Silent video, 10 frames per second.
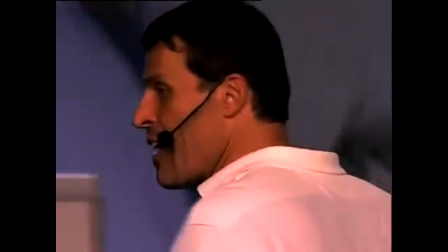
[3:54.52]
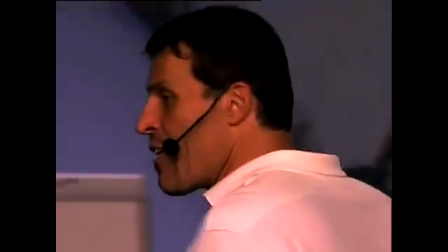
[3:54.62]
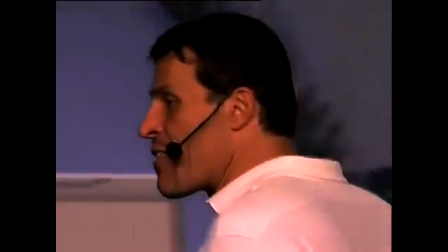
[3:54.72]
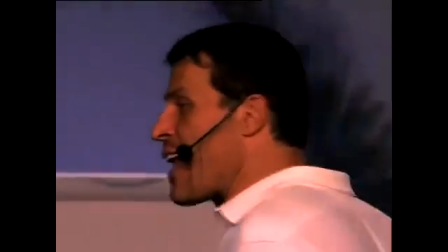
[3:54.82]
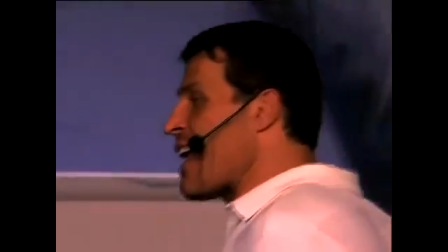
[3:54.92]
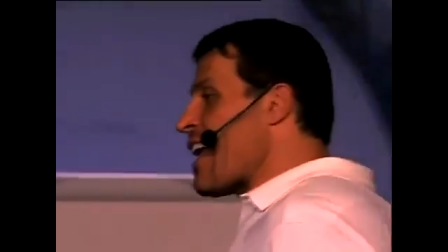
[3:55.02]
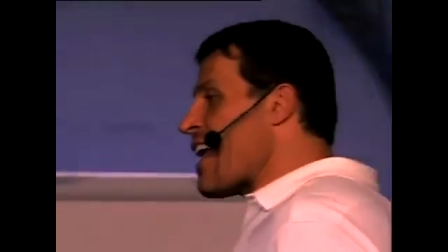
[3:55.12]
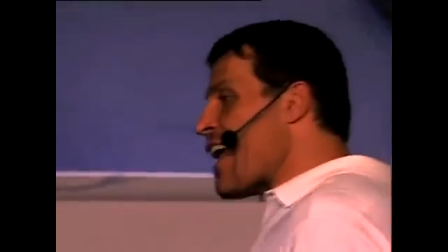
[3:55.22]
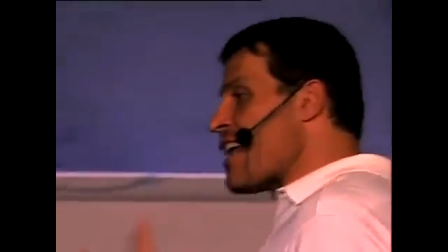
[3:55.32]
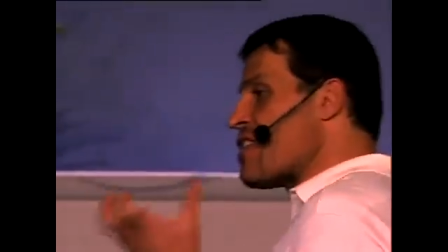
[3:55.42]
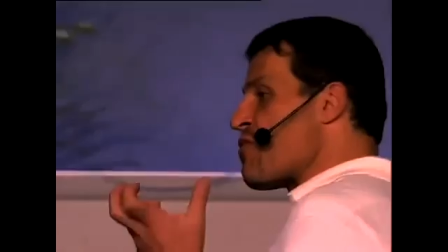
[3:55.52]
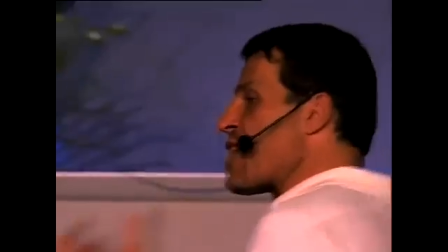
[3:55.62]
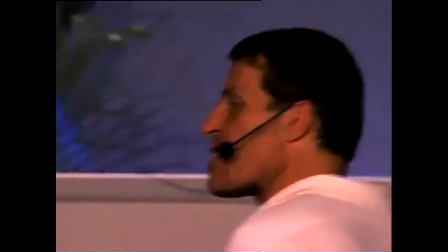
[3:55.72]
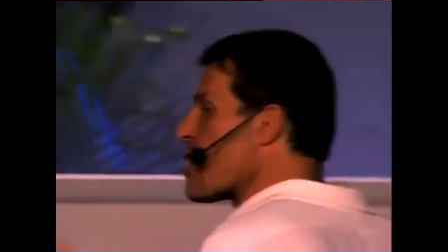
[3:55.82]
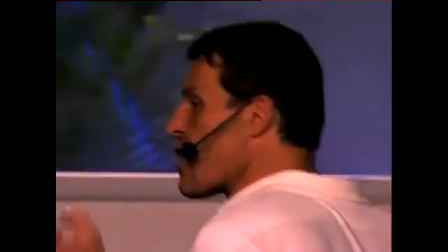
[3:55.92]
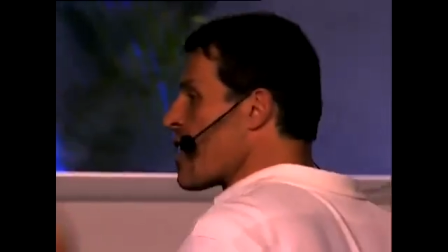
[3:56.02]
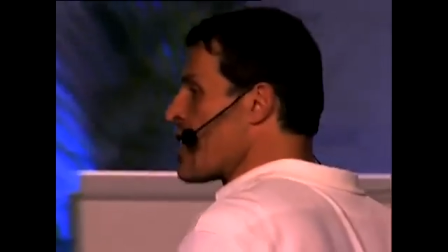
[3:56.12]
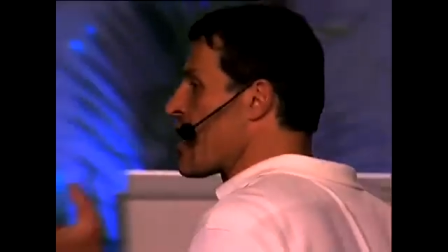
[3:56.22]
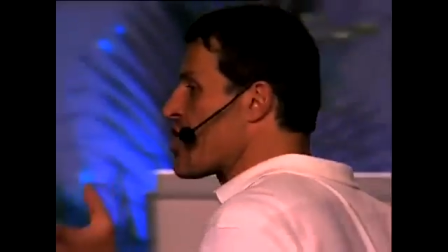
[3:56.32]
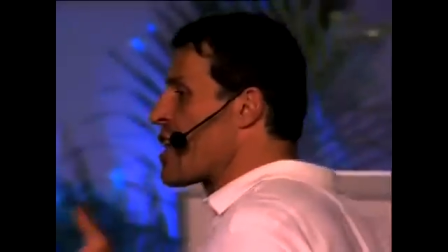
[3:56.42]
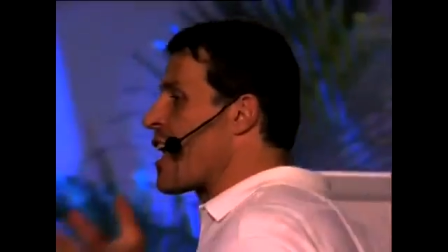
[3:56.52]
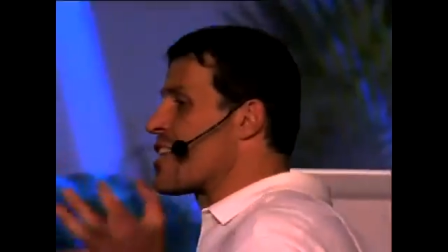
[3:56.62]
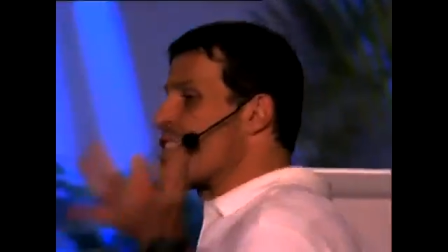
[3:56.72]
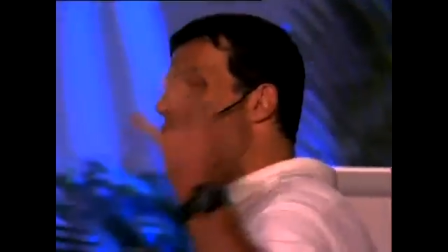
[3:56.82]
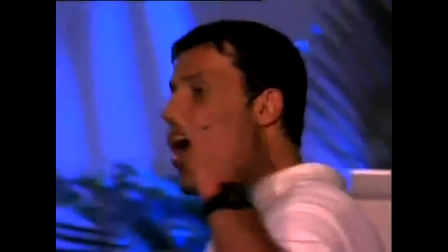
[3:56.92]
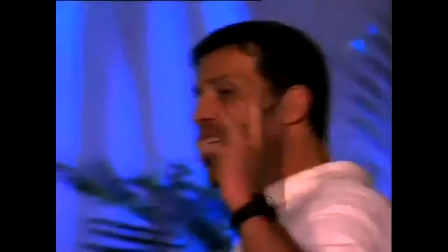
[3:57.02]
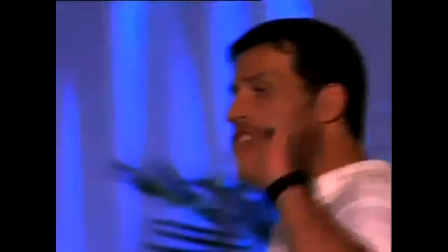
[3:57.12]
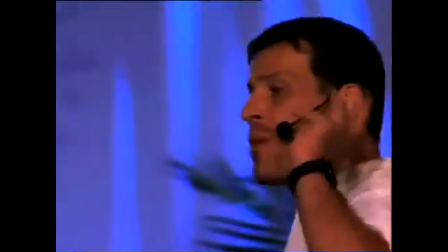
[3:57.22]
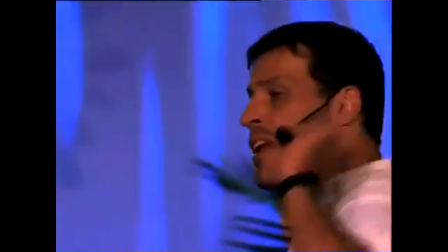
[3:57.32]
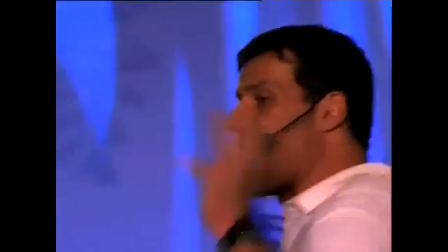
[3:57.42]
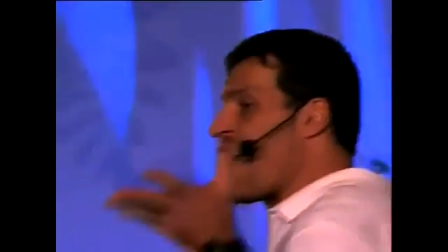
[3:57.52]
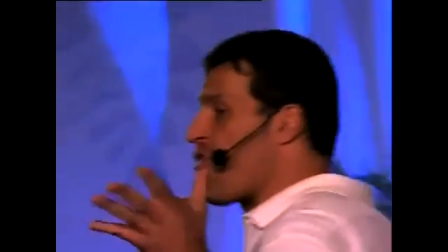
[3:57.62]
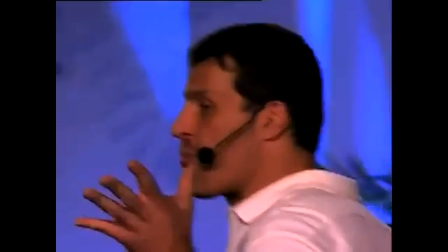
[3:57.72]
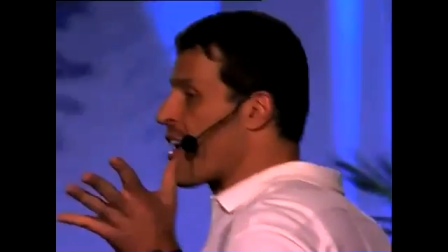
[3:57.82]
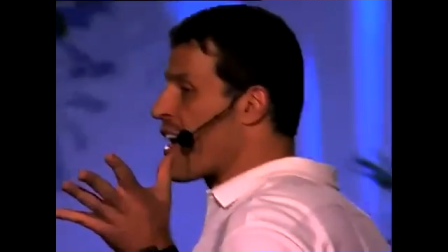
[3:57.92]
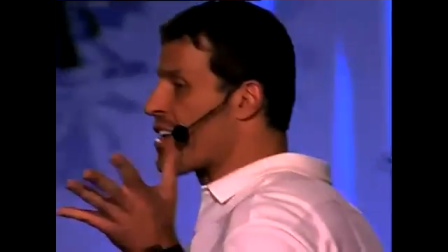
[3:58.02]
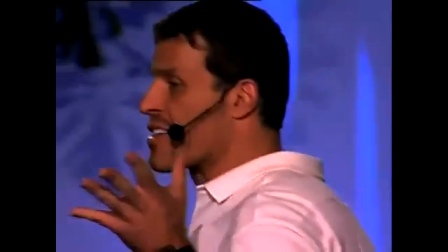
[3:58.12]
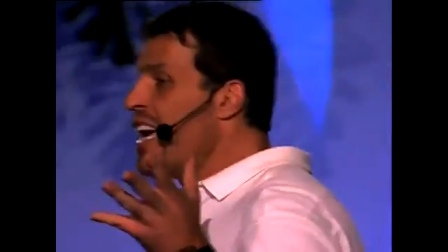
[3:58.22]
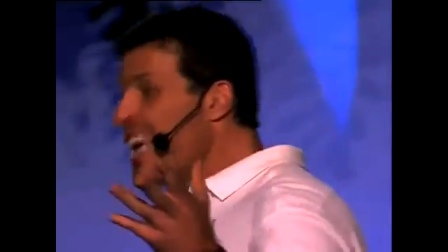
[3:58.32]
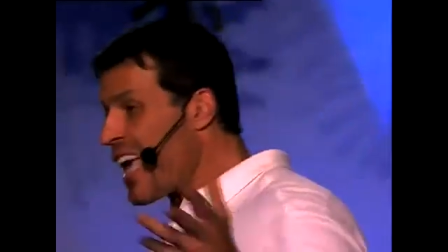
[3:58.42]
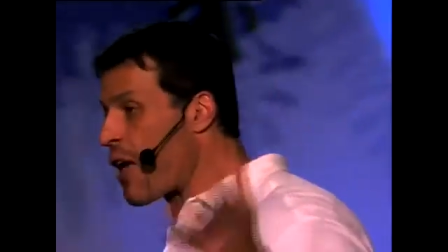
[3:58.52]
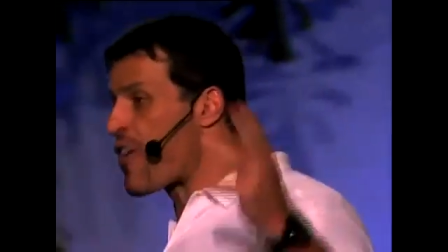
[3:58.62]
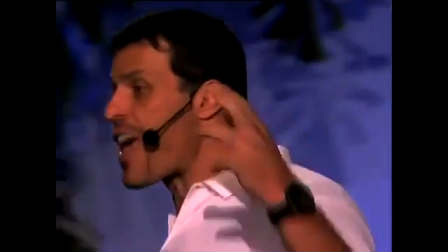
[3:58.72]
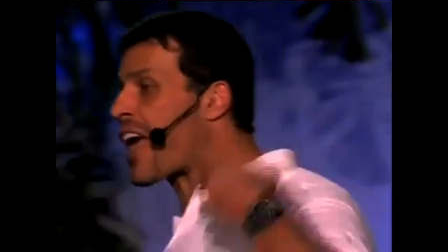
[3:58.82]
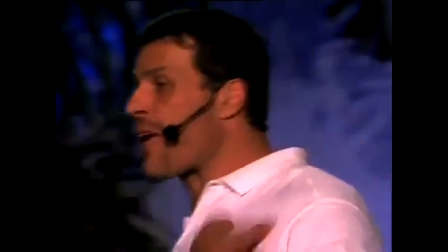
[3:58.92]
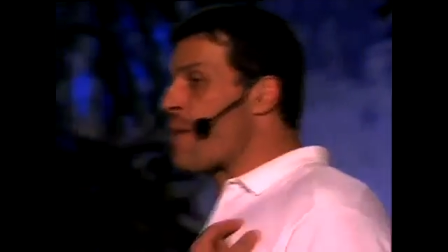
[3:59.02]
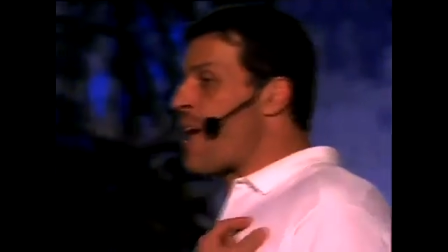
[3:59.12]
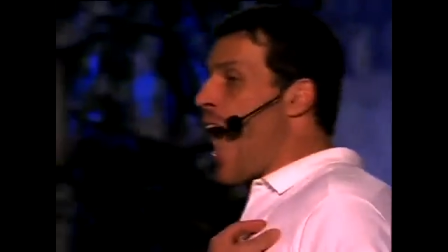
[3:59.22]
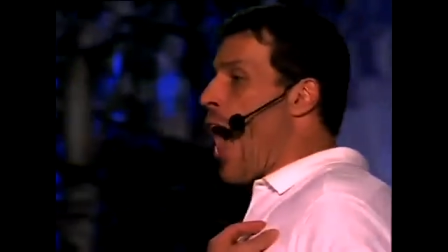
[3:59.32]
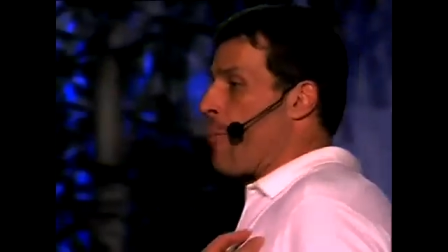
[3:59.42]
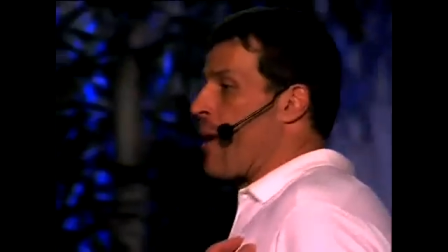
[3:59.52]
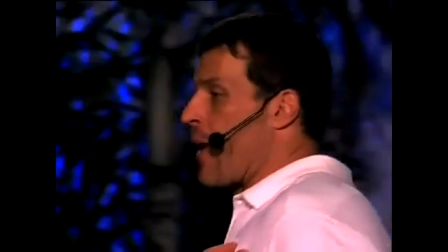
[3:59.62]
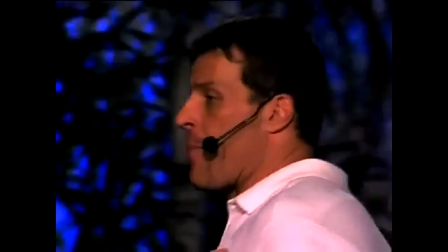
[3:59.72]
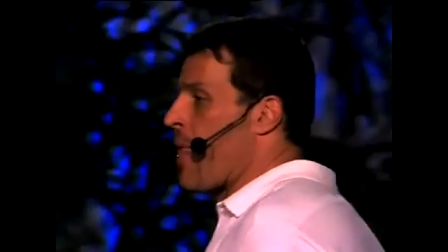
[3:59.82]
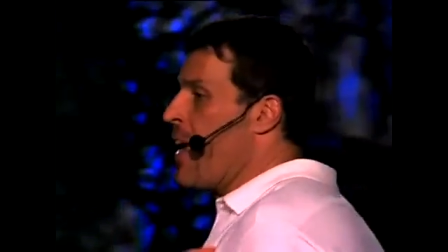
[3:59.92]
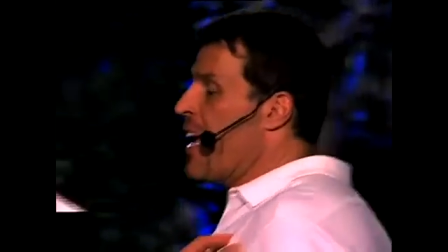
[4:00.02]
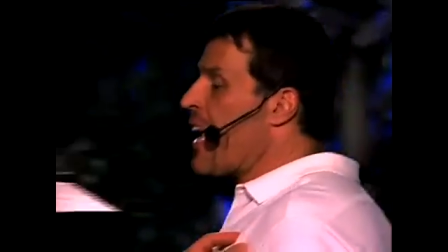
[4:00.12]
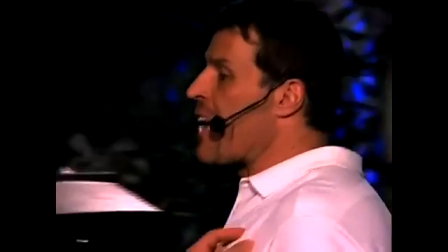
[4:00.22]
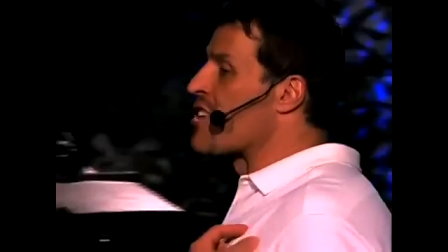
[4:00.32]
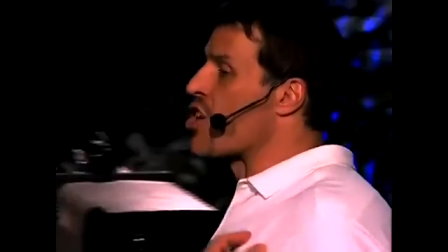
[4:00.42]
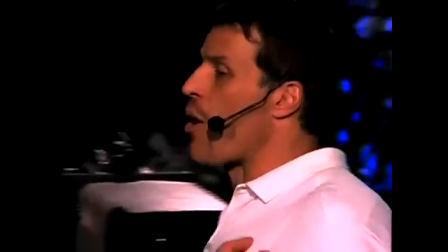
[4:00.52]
That his physical condition is the ultimate gift, because if he can be happy, he can show